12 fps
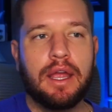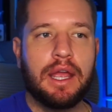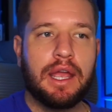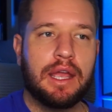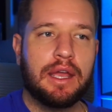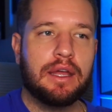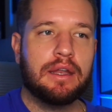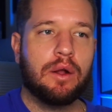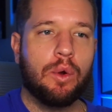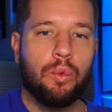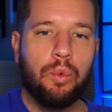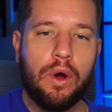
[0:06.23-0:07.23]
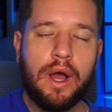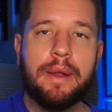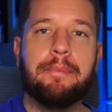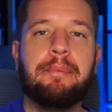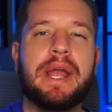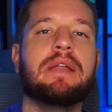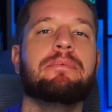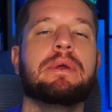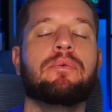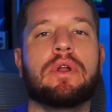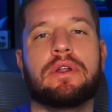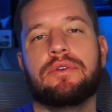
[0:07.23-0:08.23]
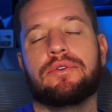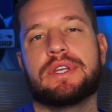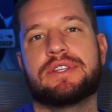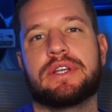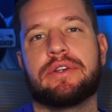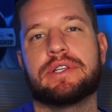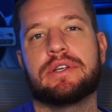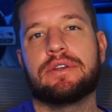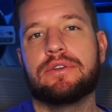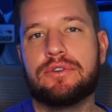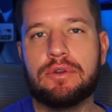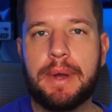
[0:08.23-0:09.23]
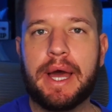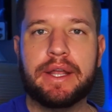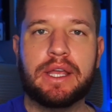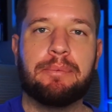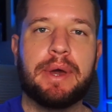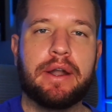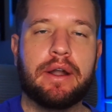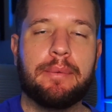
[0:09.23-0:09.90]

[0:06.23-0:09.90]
And what made me want to do this series on YouTube, How to Get Better at